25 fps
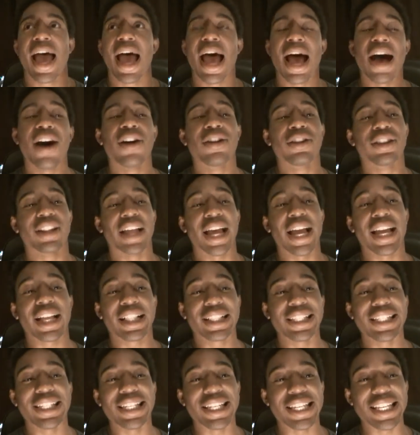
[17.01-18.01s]
how
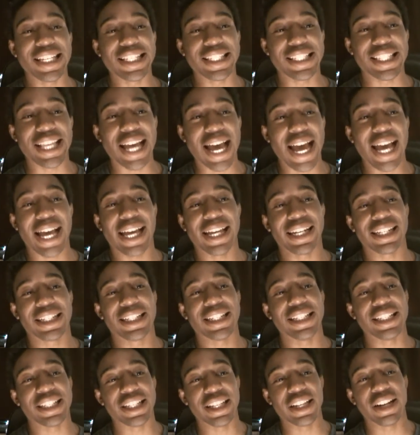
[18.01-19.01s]
likely is that
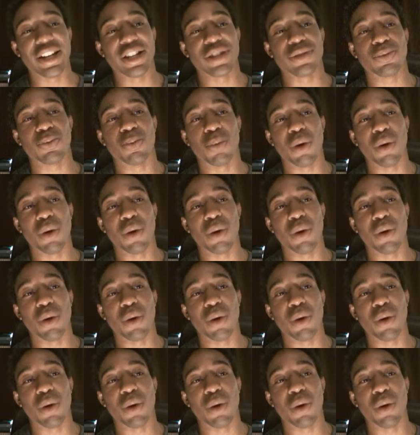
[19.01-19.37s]
to get us